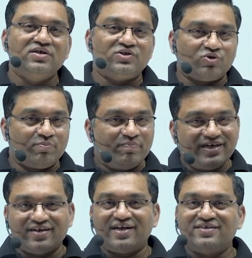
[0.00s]
So
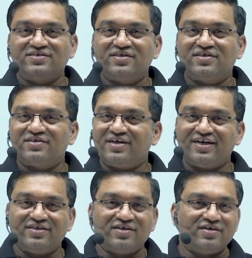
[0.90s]
better answer
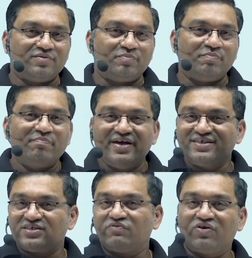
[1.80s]
and the
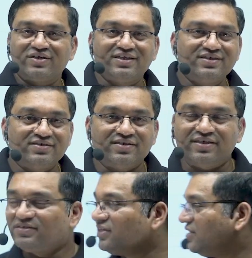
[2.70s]
best for this
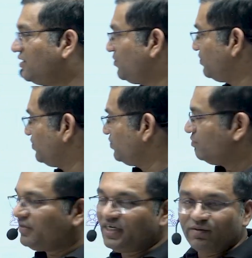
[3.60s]
is the
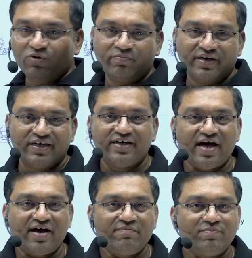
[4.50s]
P W MedEd
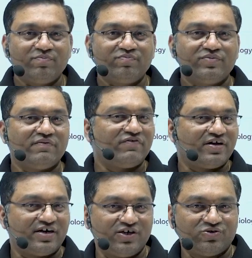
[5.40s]
app, the
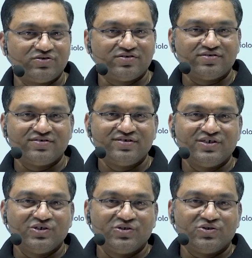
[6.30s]
FURRE notes.
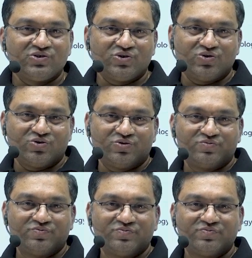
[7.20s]
So
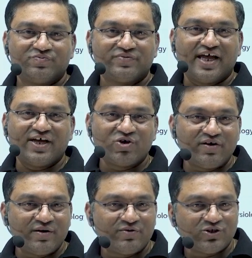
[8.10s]
thank you
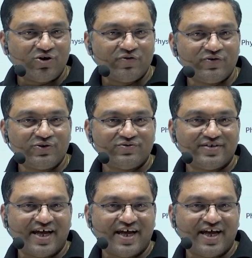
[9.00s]
very much all of you.